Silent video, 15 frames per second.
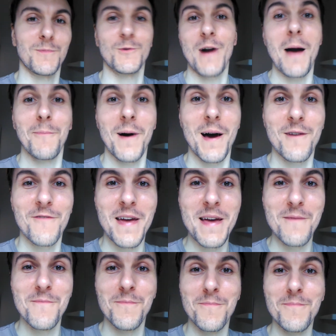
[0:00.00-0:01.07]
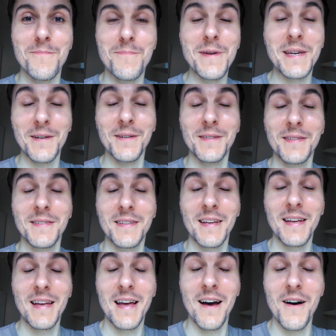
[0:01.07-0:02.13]
crap out of him
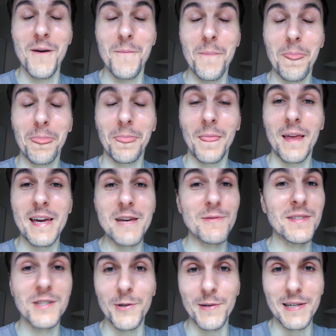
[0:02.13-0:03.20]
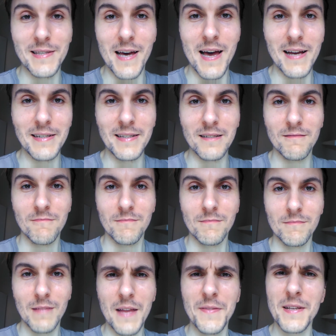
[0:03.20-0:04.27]
because he was doing their head in.
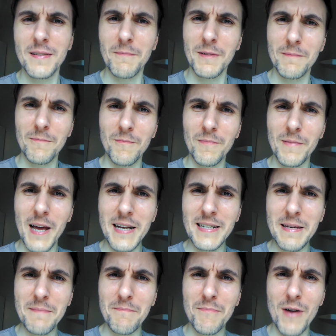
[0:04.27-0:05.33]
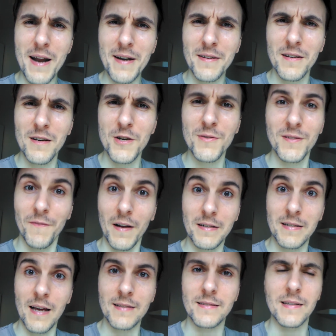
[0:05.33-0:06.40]
And this lady, Brenda, who's
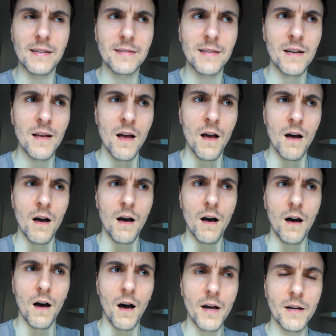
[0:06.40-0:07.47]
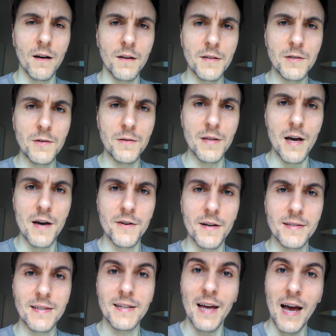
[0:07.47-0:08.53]
fantastic, said, I can't do that. And
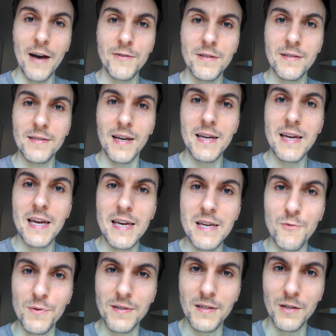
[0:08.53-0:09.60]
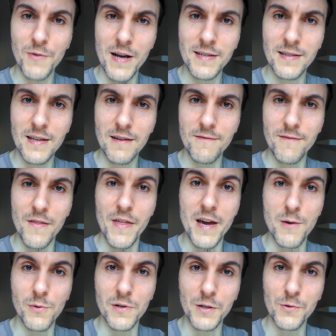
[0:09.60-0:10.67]
I said, how do you say he was aggressive?
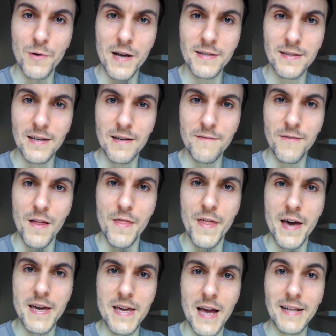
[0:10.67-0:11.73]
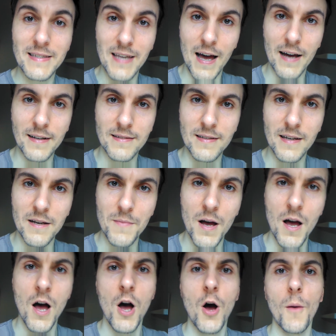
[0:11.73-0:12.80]
They were aggressive, they attacked
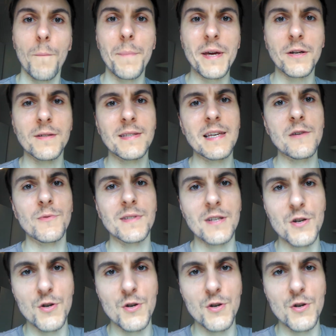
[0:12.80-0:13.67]
him. Because he was